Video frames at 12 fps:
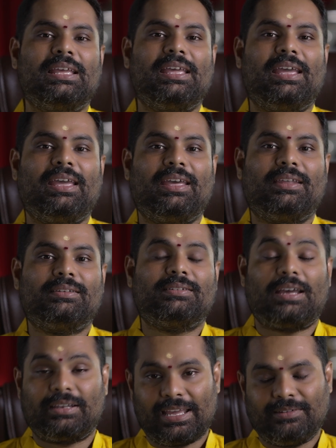And
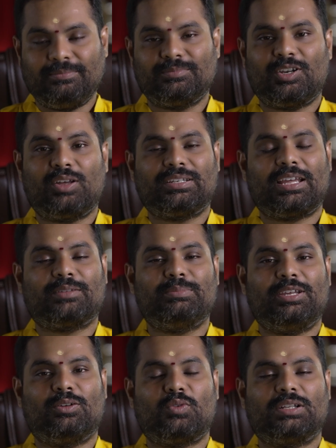again, contact me
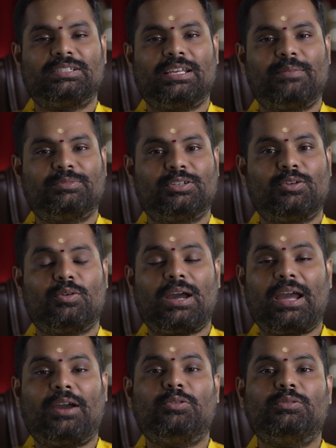on WhatsApp to know
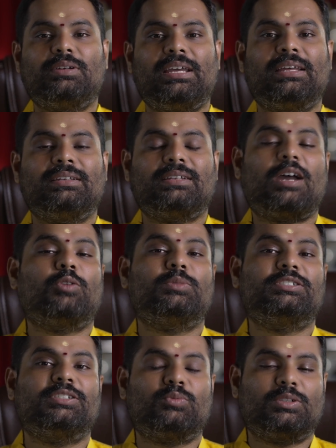how and how
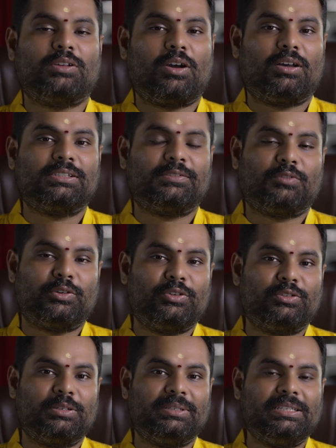much it would cost for you
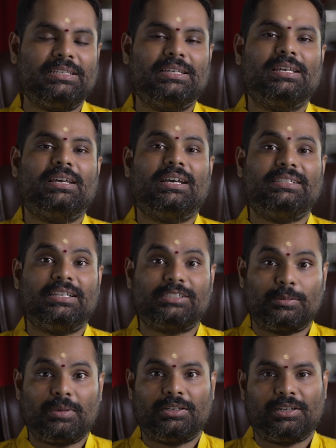to be a
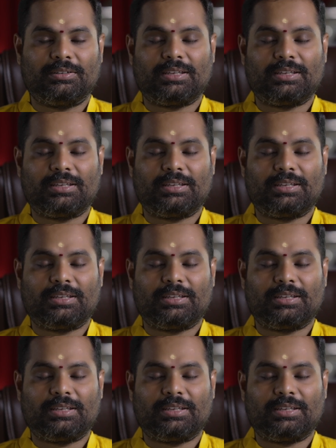Yajamana,